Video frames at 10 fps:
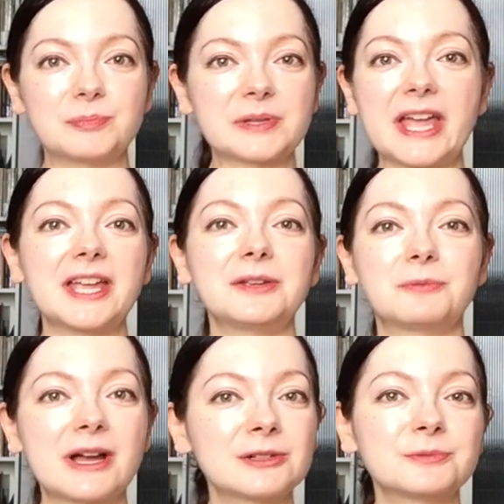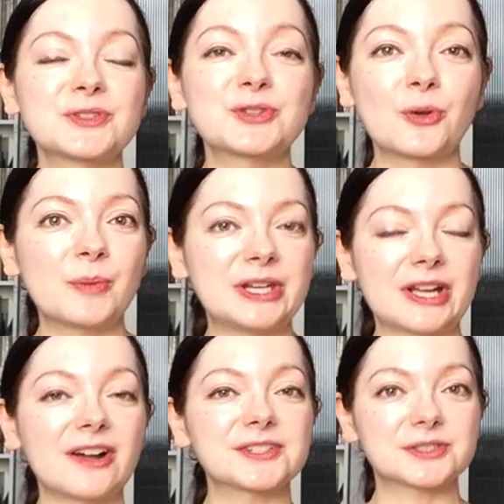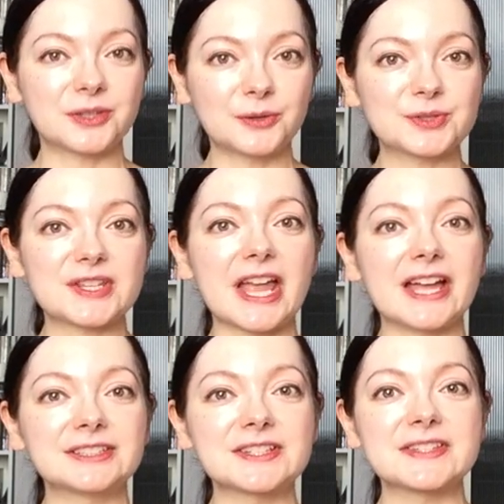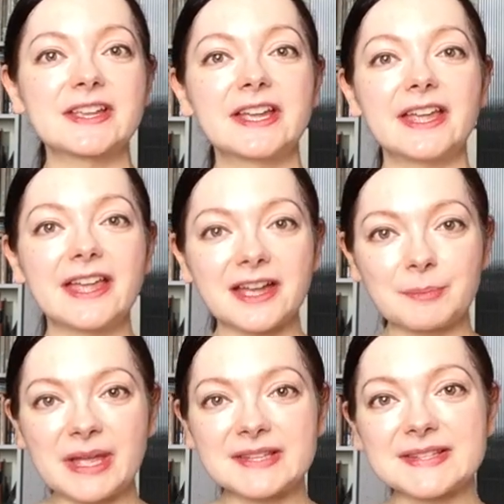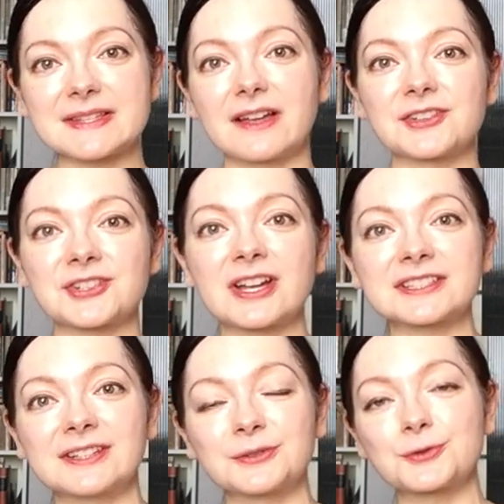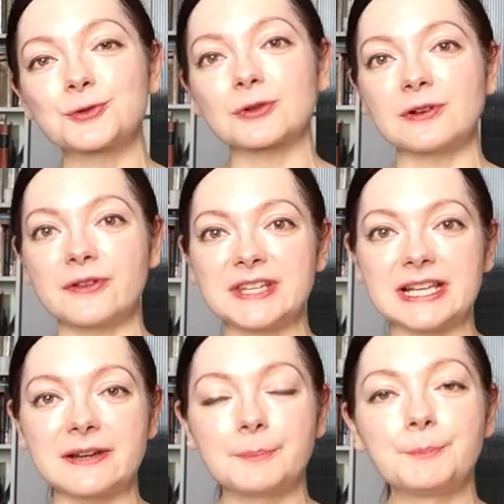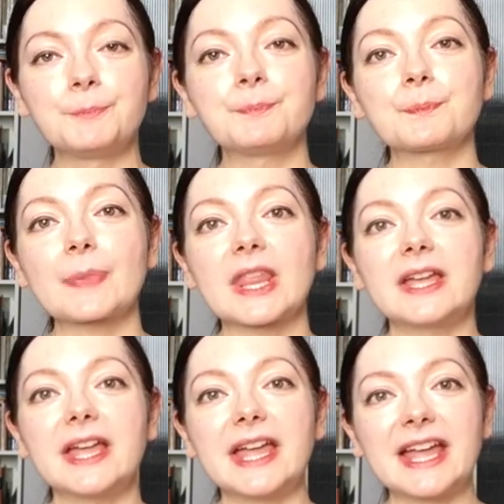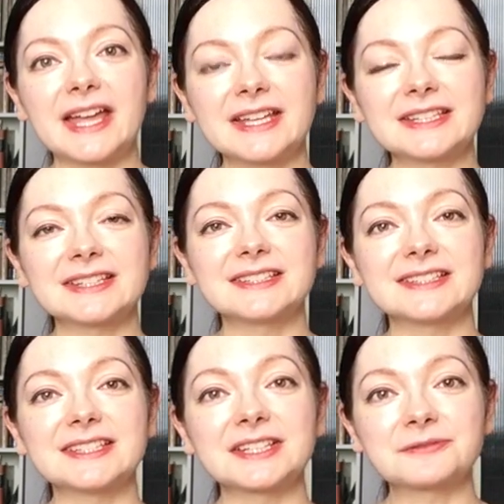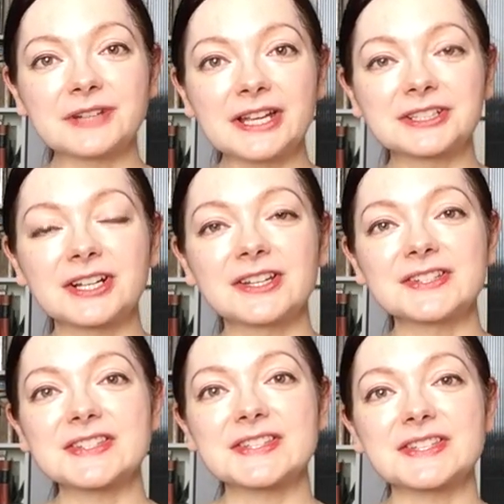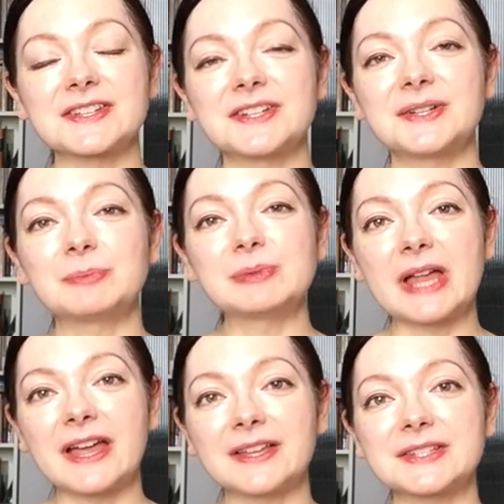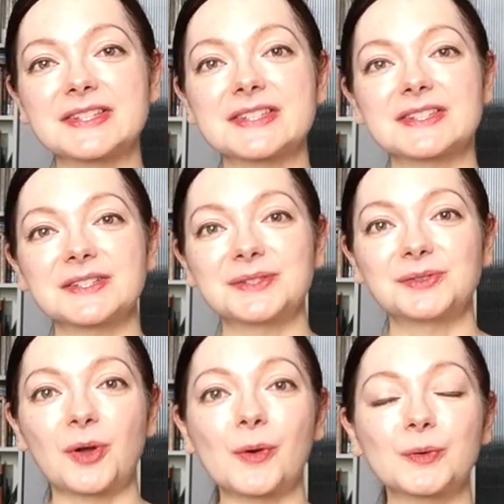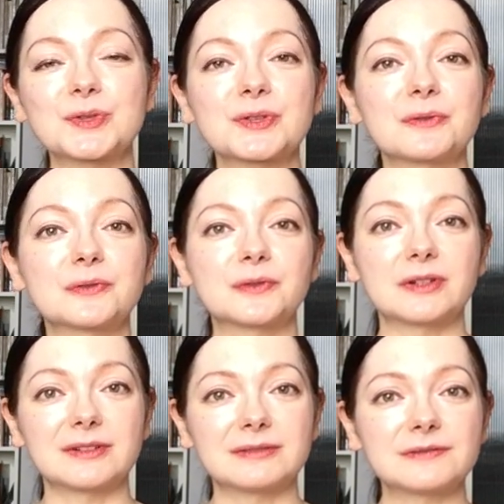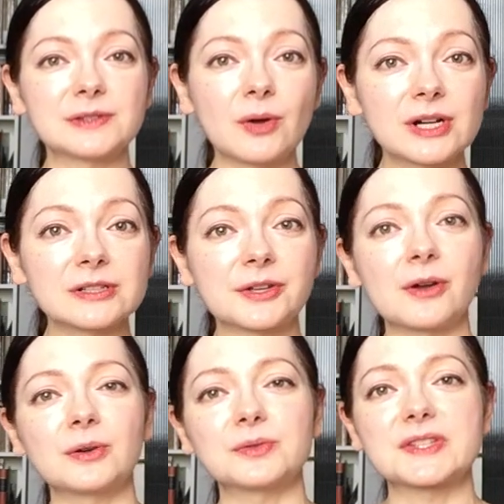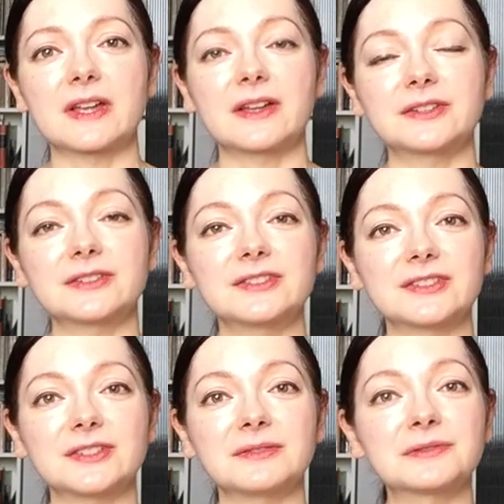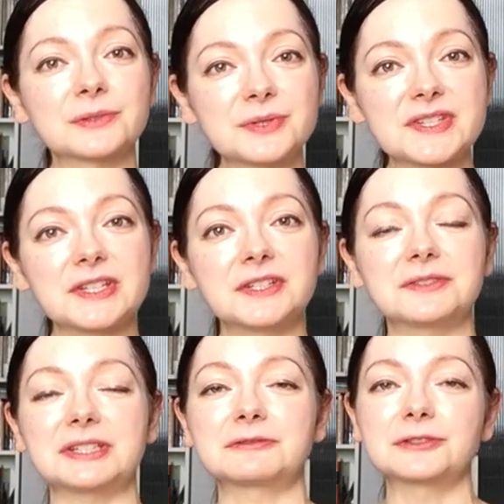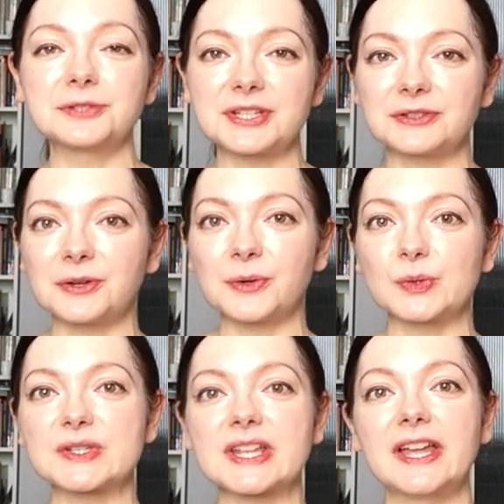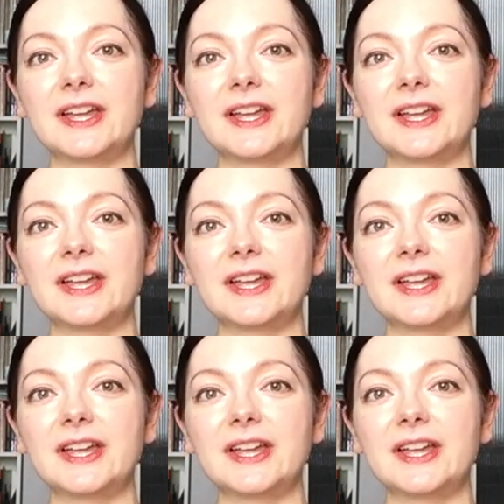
play well with so many other notes, and it's Hermès Jardin sur le Nil. And that fragrance blends notes of floral notes and green fruity notes.